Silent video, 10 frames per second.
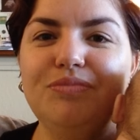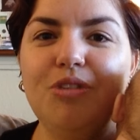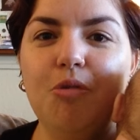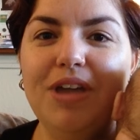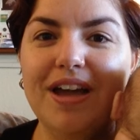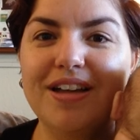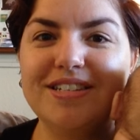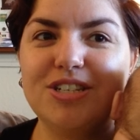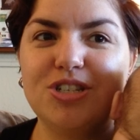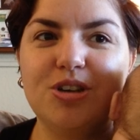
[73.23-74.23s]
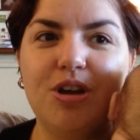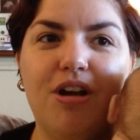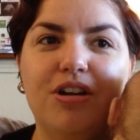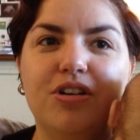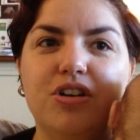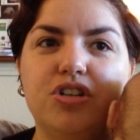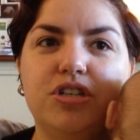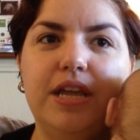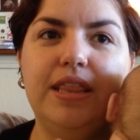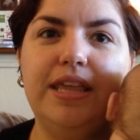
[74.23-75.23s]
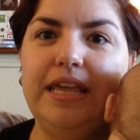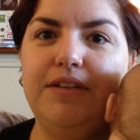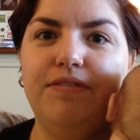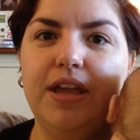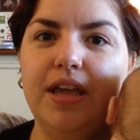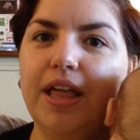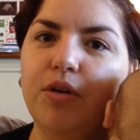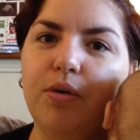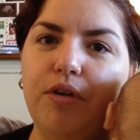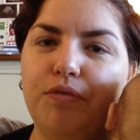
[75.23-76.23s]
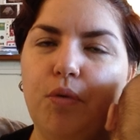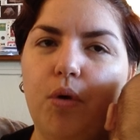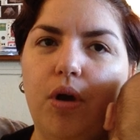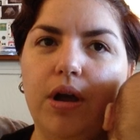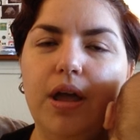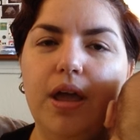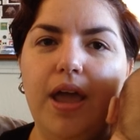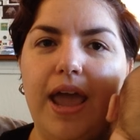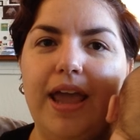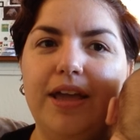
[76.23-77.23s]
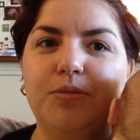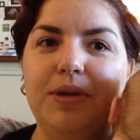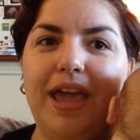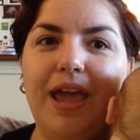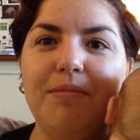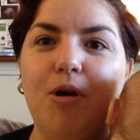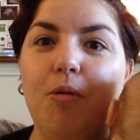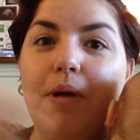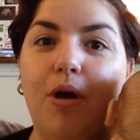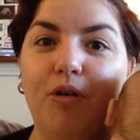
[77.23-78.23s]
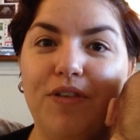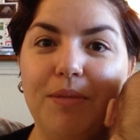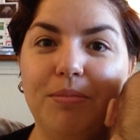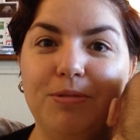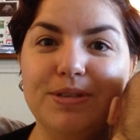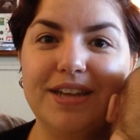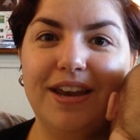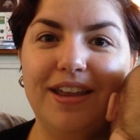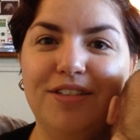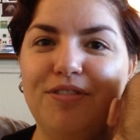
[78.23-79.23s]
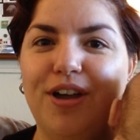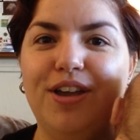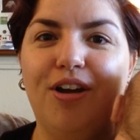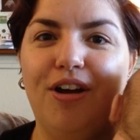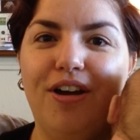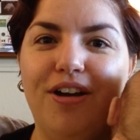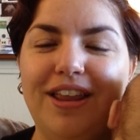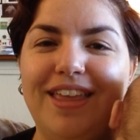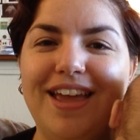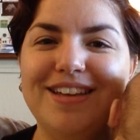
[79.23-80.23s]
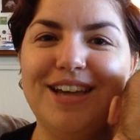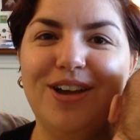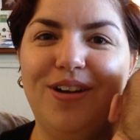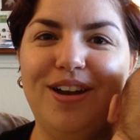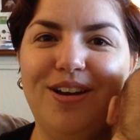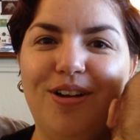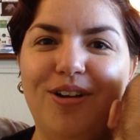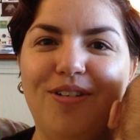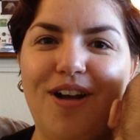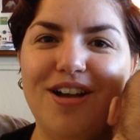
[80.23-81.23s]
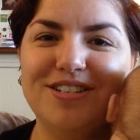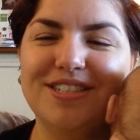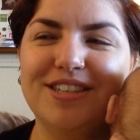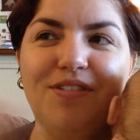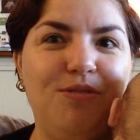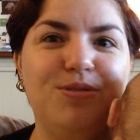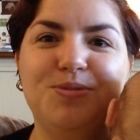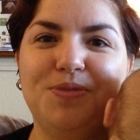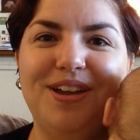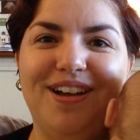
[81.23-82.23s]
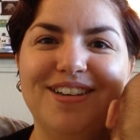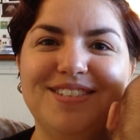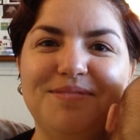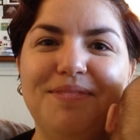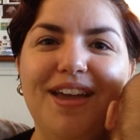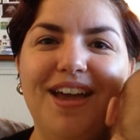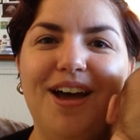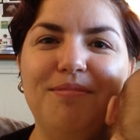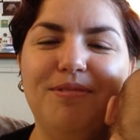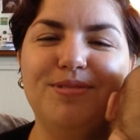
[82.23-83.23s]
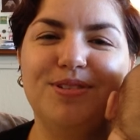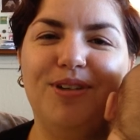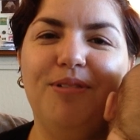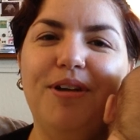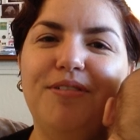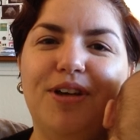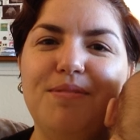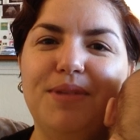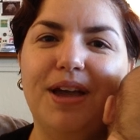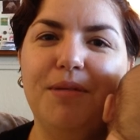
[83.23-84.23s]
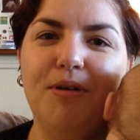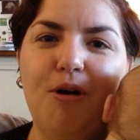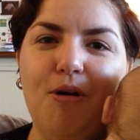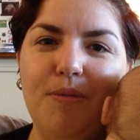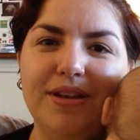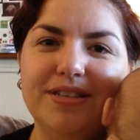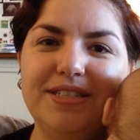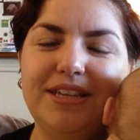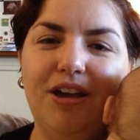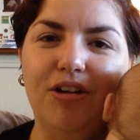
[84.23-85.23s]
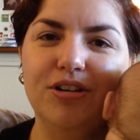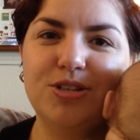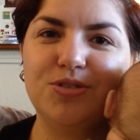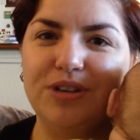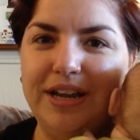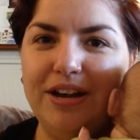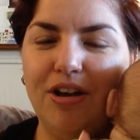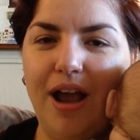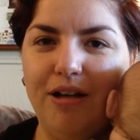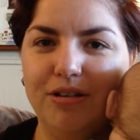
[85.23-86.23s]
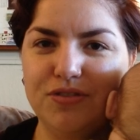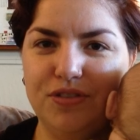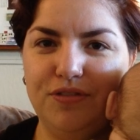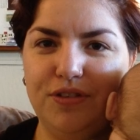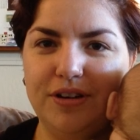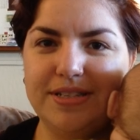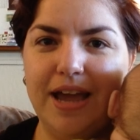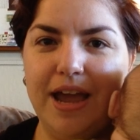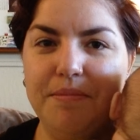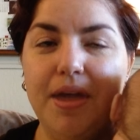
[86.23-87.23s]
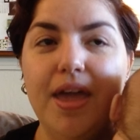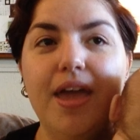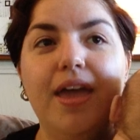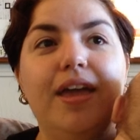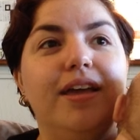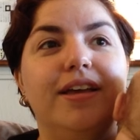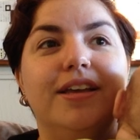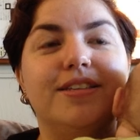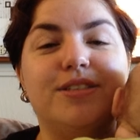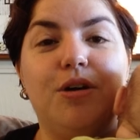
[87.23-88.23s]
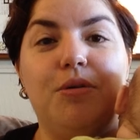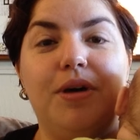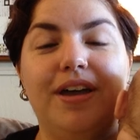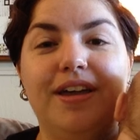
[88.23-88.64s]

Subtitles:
we got discharged in the evening, like around 4, and we came home. My whole family was standing in the front yard, and they had decorated our garage and stuff, and it was pretty awesome. It was a great way for him to come home and see our street and our house for the first time. So,